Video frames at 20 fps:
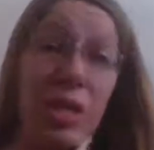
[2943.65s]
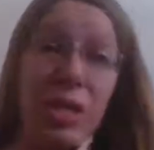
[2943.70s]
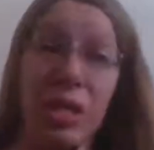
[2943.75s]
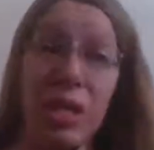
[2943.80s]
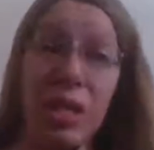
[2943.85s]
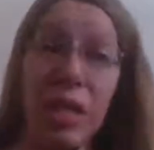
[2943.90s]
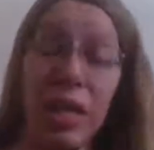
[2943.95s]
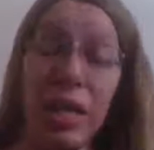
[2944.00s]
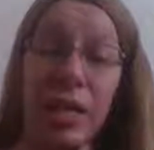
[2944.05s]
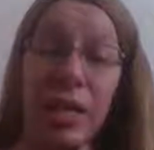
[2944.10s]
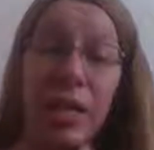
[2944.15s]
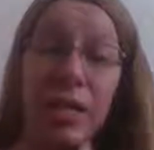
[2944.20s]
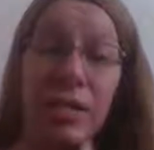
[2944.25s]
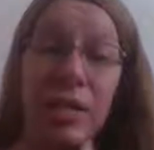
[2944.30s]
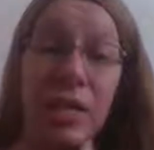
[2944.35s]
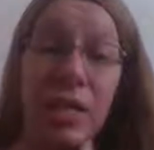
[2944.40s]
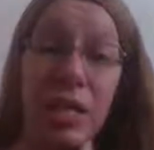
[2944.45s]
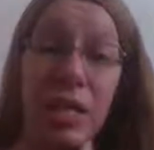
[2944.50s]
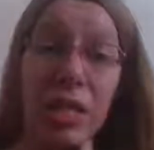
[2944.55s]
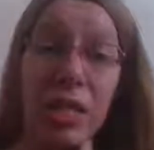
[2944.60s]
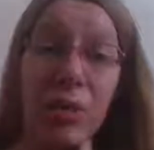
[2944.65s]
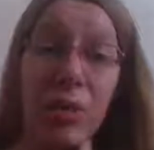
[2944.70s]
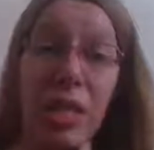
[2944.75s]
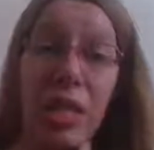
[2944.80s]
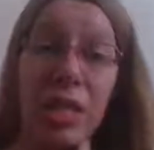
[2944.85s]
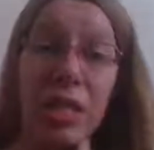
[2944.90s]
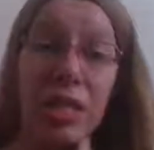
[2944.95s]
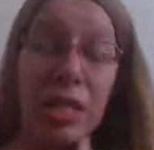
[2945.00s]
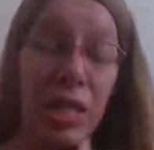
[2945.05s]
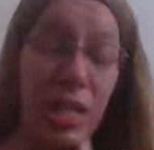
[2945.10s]
It's a lot less than,
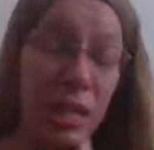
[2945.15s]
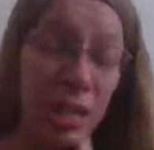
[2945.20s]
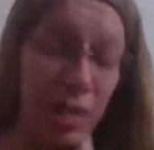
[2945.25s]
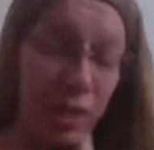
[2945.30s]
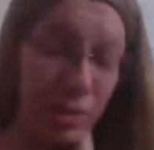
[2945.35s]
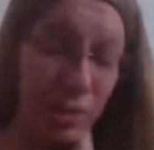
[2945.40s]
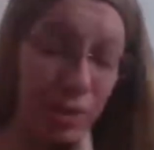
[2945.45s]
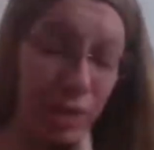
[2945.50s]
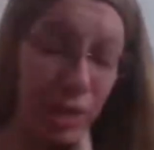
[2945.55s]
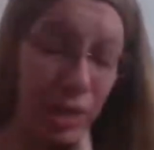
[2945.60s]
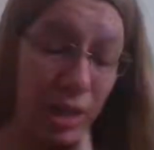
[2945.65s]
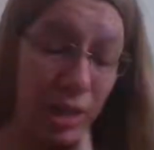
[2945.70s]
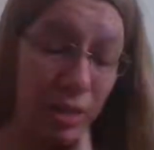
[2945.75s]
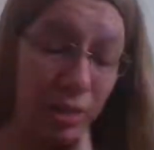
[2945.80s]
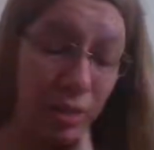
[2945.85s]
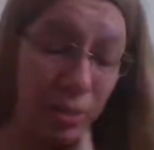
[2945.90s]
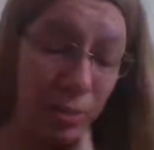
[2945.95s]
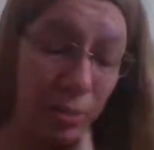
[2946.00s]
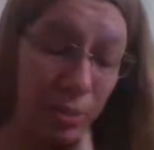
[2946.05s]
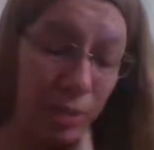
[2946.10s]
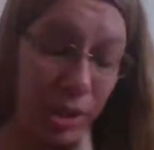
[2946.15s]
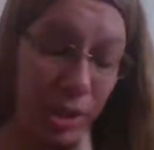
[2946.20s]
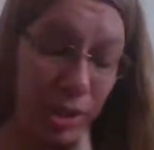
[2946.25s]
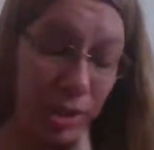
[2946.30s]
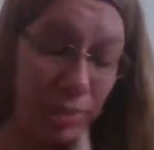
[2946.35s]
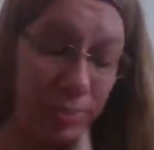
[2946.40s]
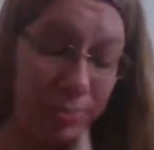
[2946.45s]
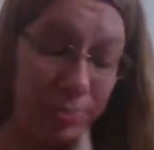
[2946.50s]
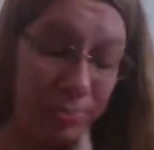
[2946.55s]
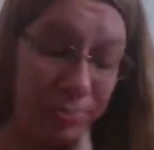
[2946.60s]
$8,000 to $10,000,
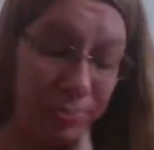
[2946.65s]
but